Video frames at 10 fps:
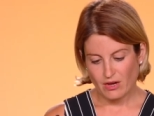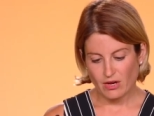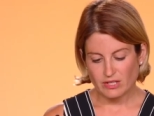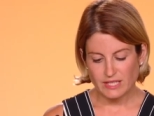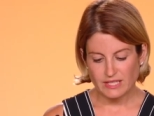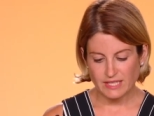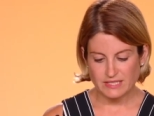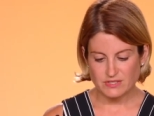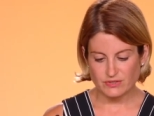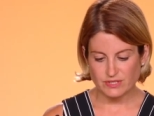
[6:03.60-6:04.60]
All I can
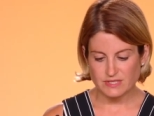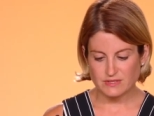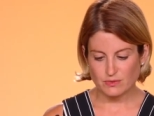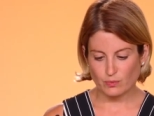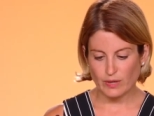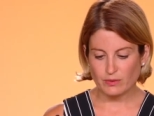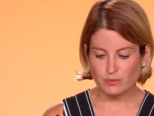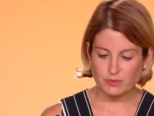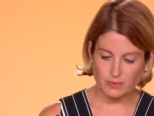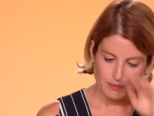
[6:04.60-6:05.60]
answer is, where
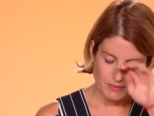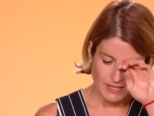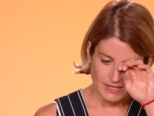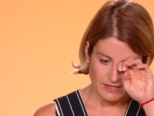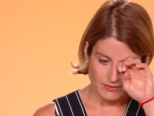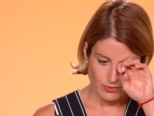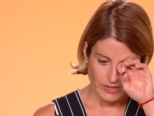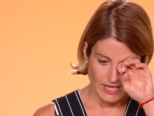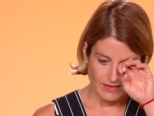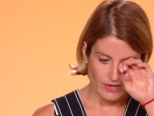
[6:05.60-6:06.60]
would we be if
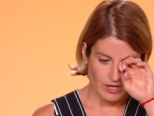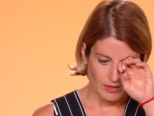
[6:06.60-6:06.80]
we gave